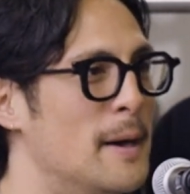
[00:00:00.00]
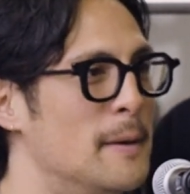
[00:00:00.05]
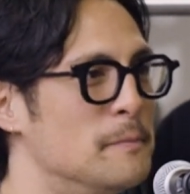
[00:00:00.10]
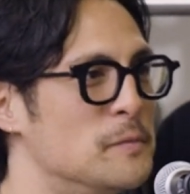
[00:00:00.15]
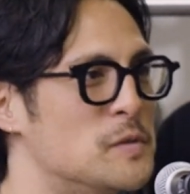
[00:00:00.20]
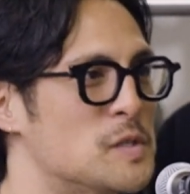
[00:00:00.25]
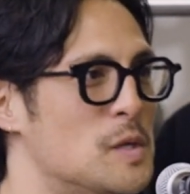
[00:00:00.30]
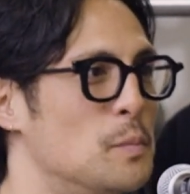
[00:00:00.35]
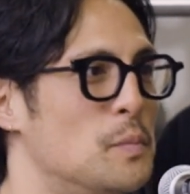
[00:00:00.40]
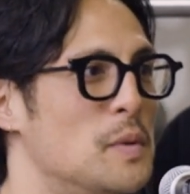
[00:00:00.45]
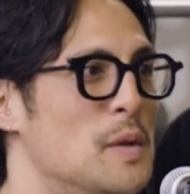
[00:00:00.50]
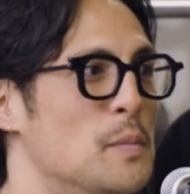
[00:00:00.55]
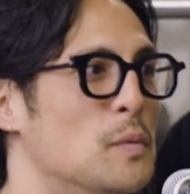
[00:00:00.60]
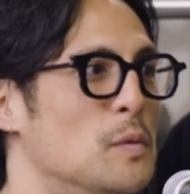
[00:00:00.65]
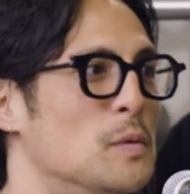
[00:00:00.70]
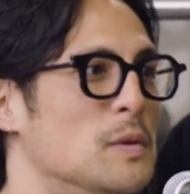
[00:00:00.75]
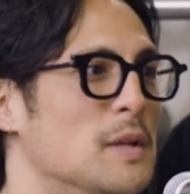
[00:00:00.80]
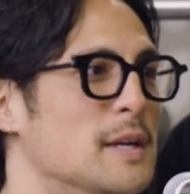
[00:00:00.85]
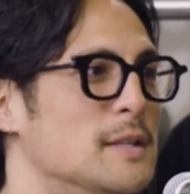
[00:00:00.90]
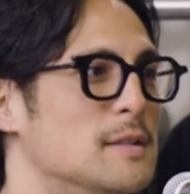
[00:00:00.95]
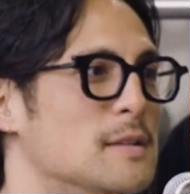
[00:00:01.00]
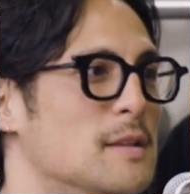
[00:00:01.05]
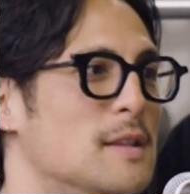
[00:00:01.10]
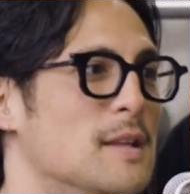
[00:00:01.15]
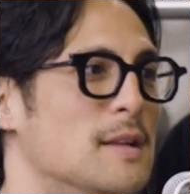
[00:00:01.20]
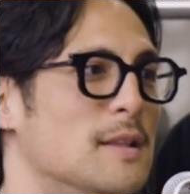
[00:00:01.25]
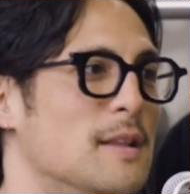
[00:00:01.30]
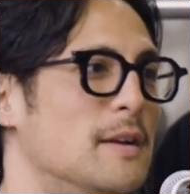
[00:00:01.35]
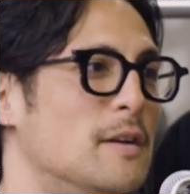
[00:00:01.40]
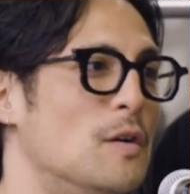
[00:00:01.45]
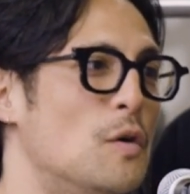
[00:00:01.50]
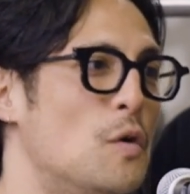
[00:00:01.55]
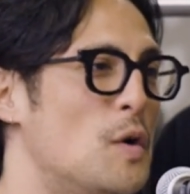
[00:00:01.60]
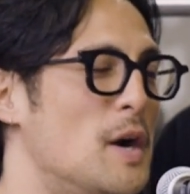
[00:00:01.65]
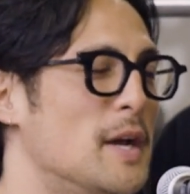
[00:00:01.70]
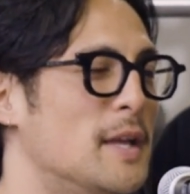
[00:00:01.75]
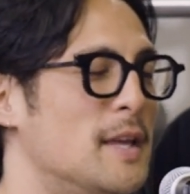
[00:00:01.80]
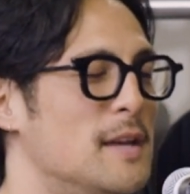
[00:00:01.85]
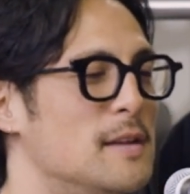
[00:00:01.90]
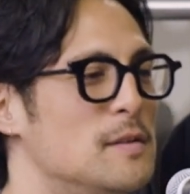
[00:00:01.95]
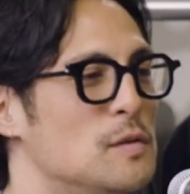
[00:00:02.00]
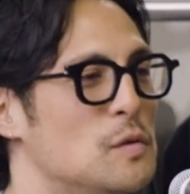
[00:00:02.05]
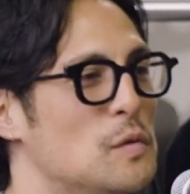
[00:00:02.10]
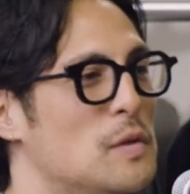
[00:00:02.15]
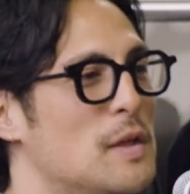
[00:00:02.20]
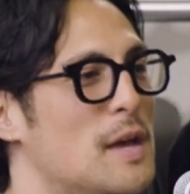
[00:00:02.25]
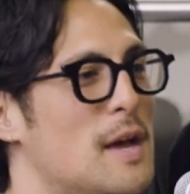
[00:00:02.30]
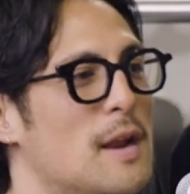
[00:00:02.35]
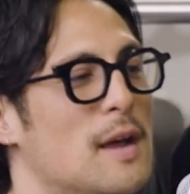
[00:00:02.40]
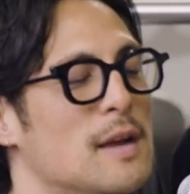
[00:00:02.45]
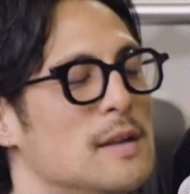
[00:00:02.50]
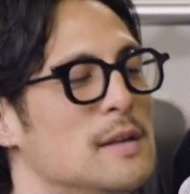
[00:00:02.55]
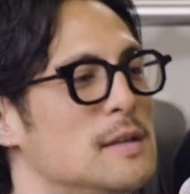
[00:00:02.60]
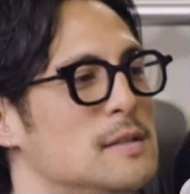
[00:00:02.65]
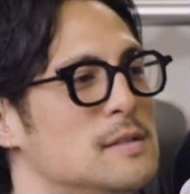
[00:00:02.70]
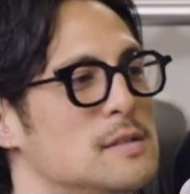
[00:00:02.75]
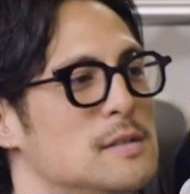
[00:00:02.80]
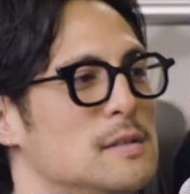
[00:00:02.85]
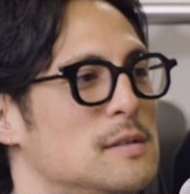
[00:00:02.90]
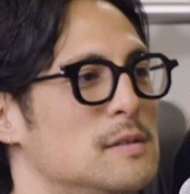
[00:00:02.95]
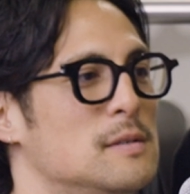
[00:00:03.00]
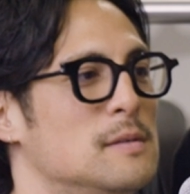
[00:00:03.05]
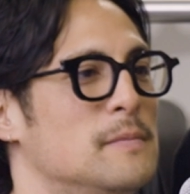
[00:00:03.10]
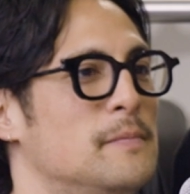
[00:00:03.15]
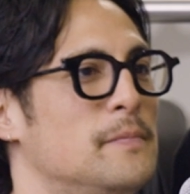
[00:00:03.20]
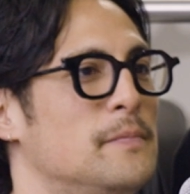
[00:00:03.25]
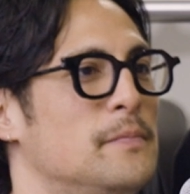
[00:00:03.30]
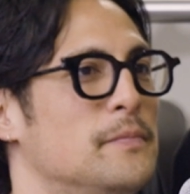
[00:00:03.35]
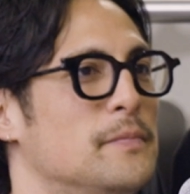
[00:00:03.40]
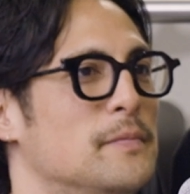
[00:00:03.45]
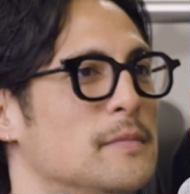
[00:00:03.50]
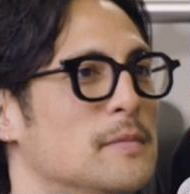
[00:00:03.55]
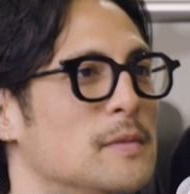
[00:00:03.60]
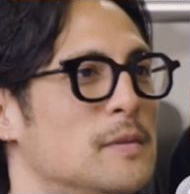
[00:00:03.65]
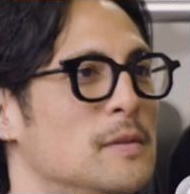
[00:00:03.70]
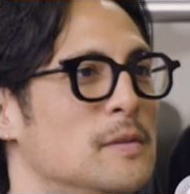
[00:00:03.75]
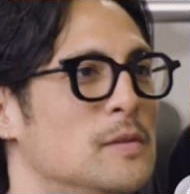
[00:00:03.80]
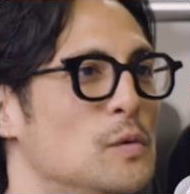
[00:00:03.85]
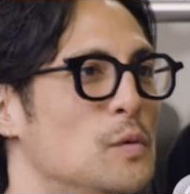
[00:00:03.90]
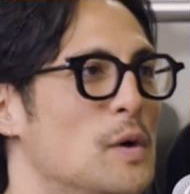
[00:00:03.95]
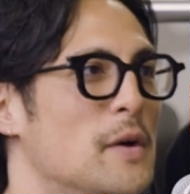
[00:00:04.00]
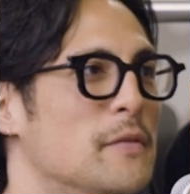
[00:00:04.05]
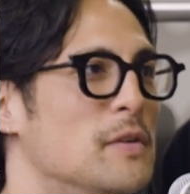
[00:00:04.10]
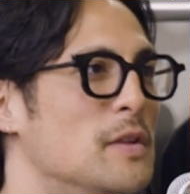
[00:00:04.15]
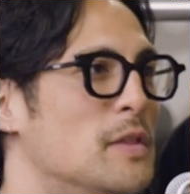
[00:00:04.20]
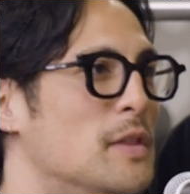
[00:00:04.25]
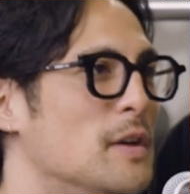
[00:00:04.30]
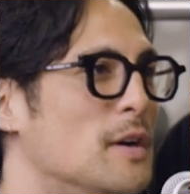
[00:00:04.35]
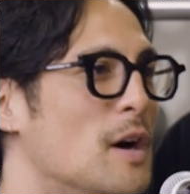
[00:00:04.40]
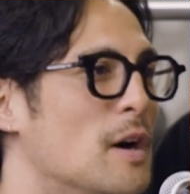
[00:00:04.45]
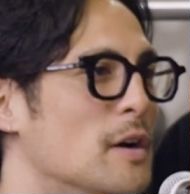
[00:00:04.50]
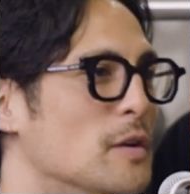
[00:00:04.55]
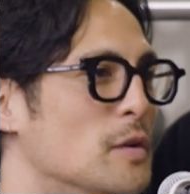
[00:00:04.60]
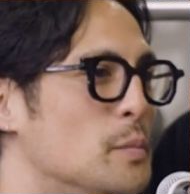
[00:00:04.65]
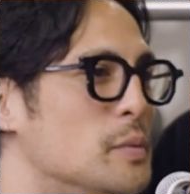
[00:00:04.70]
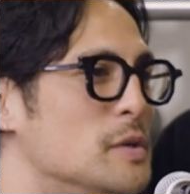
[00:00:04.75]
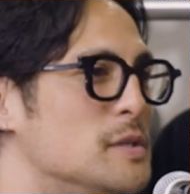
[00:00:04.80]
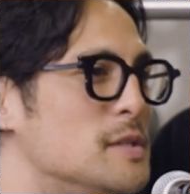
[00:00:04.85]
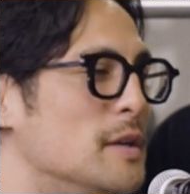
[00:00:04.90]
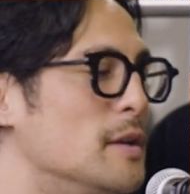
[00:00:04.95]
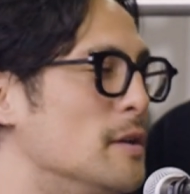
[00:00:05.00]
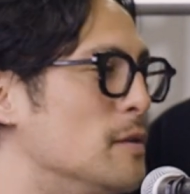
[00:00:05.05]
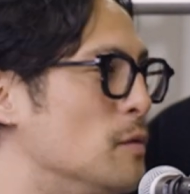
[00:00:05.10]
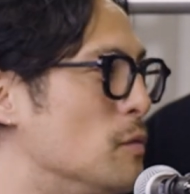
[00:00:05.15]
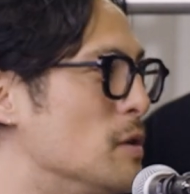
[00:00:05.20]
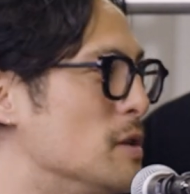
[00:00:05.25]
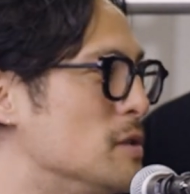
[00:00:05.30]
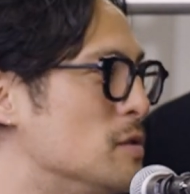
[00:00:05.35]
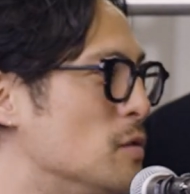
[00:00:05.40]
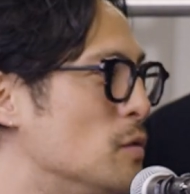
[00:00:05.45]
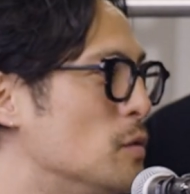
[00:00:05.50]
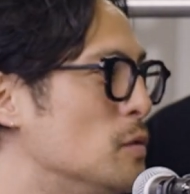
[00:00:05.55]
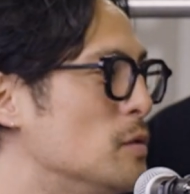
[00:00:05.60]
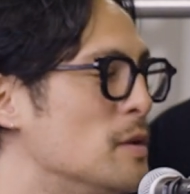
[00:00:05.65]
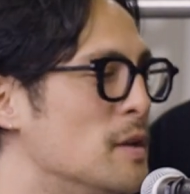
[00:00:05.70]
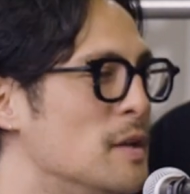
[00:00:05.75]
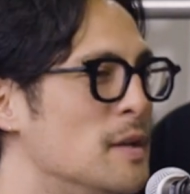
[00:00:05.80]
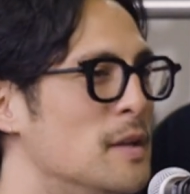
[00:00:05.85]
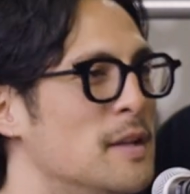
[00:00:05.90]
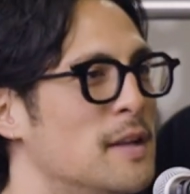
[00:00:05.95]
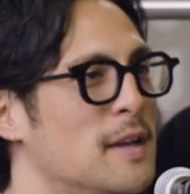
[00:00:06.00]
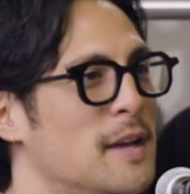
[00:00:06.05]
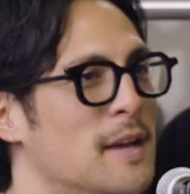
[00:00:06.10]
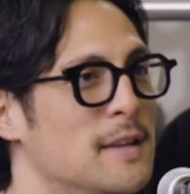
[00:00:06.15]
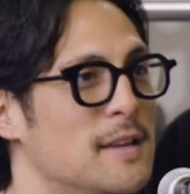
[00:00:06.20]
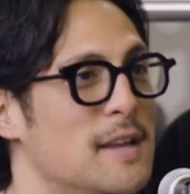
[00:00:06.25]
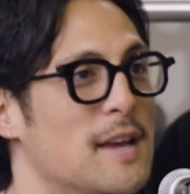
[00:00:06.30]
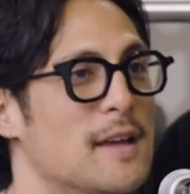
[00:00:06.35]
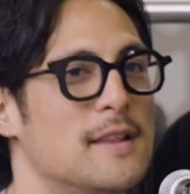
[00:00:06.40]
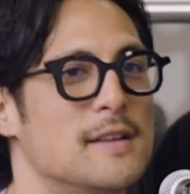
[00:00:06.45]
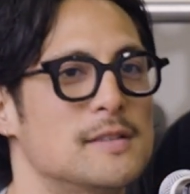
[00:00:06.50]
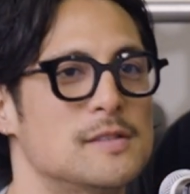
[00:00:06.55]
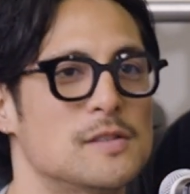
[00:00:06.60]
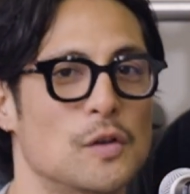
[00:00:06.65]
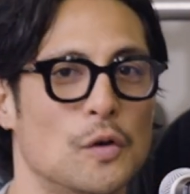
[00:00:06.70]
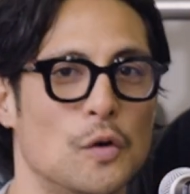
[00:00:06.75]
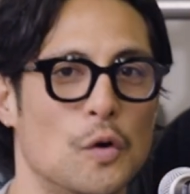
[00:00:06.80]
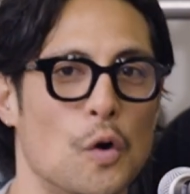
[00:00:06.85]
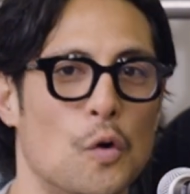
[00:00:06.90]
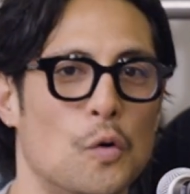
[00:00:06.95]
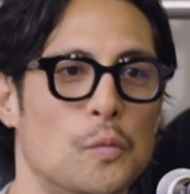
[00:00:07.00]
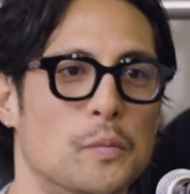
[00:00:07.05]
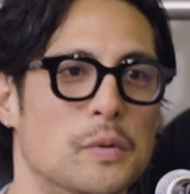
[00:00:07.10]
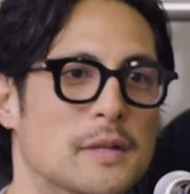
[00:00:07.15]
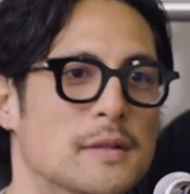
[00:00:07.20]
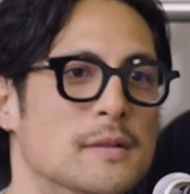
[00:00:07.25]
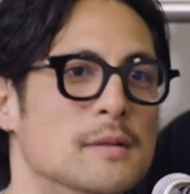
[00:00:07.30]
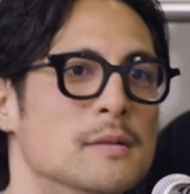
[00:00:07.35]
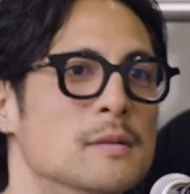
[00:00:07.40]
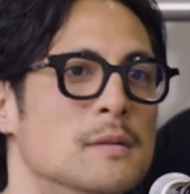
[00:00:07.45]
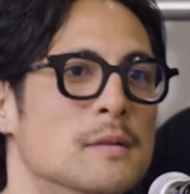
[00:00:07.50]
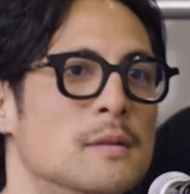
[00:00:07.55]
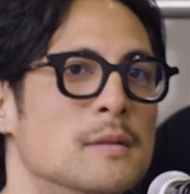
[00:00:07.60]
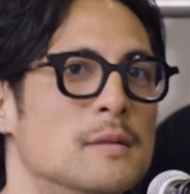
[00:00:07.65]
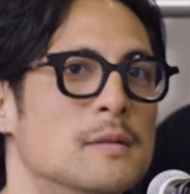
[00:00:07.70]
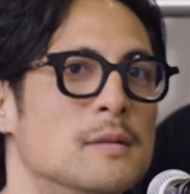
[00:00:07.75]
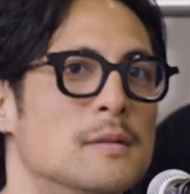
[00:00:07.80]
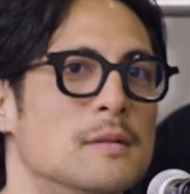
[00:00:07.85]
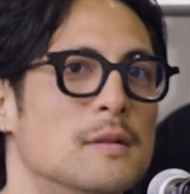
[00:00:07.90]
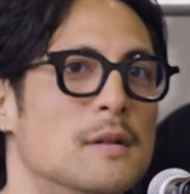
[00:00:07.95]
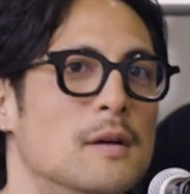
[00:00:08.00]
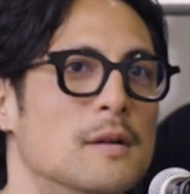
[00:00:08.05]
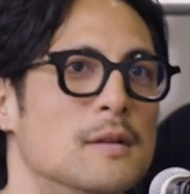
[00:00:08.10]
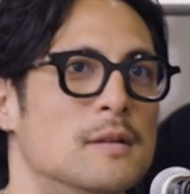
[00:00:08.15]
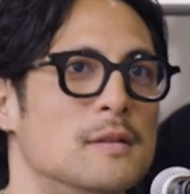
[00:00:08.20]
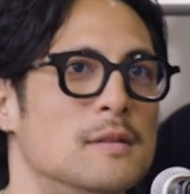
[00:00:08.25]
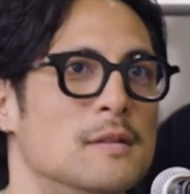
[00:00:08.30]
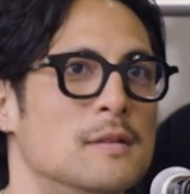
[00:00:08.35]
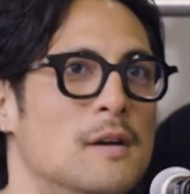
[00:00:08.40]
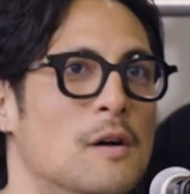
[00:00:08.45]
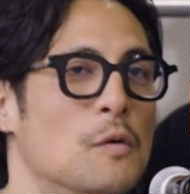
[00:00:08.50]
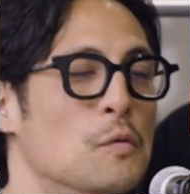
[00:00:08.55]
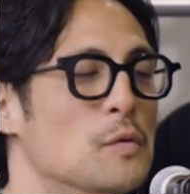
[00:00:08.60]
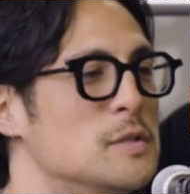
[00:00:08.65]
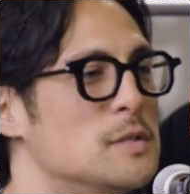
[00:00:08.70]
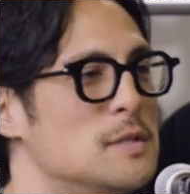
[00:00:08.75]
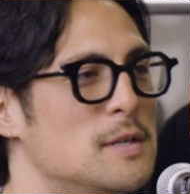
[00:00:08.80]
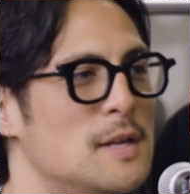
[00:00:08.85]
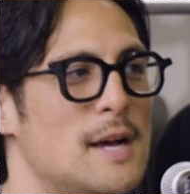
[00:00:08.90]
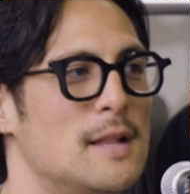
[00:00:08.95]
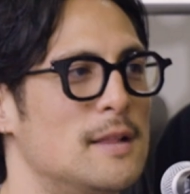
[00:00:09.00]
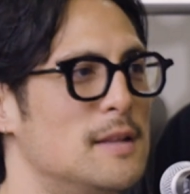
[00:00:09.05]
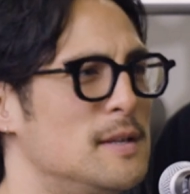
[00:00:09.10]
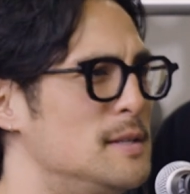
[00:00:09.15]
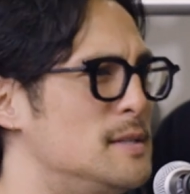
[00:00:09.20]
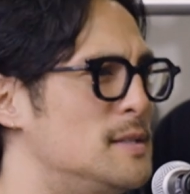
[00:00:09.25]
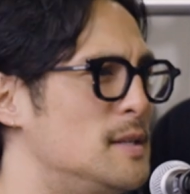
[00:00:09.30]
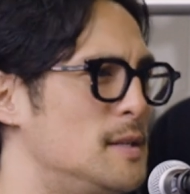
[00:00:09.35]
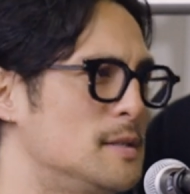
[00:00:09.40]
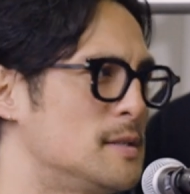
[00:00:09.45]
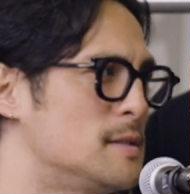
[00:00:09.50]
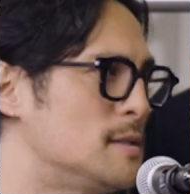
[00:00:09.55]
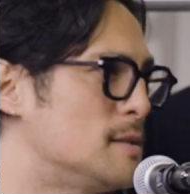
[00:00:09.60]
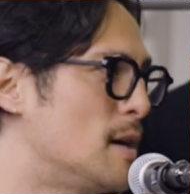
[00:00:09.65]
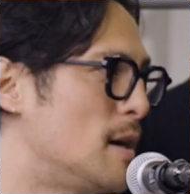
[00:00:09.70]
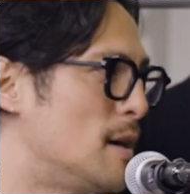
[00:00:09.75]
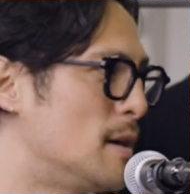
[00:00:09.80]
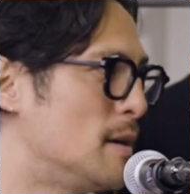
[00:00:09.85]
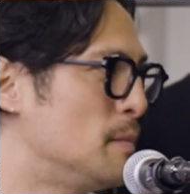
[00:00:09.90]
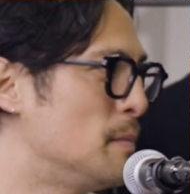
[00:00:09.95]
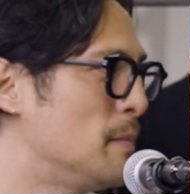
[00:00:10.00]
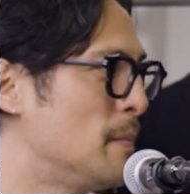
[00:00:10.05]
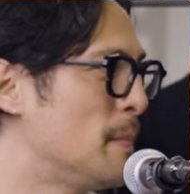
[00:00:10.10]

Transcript: Some people like to think like, oh, I can't do that. I need to do everything 100% original. And yeah, that's the goal, but originality takes time.